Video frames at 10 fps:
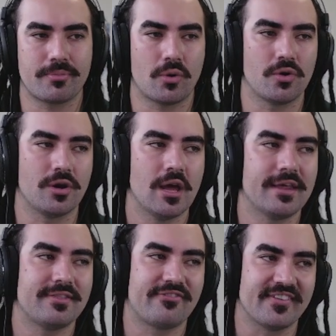important.
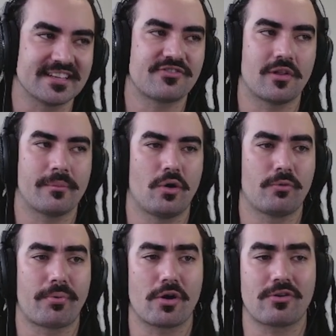For this
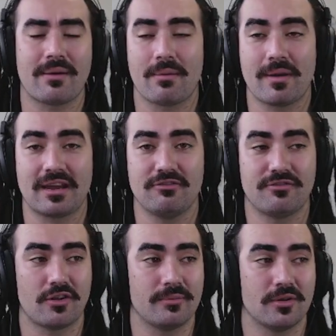volleyball program I'm making for
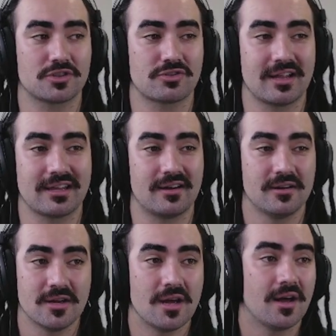Volleyball Australia,
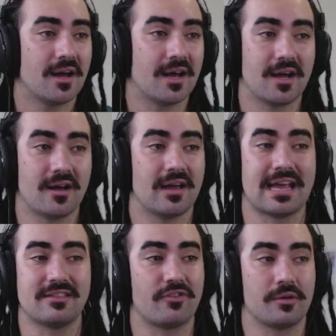
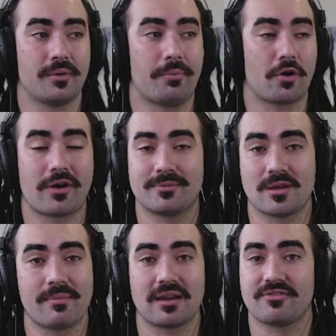and the volleyball programs
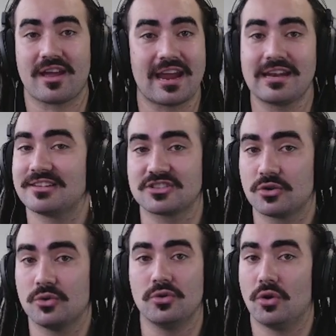I made for any
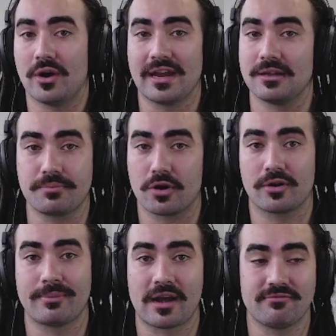school or any
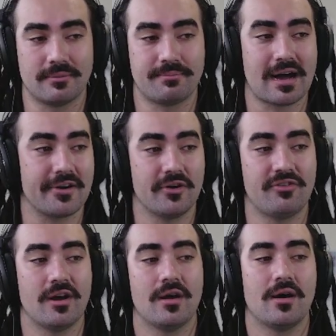program that I've been a part
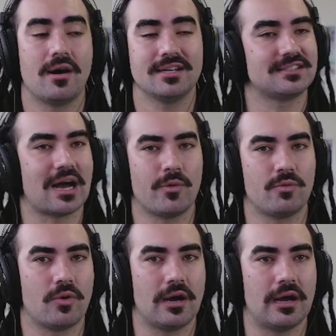of, I start
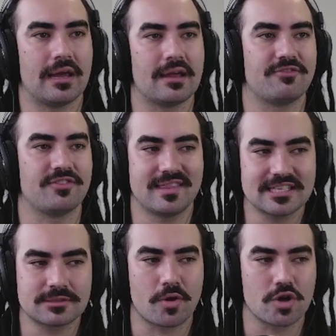with why. And for
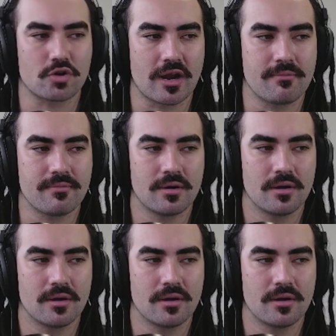this program,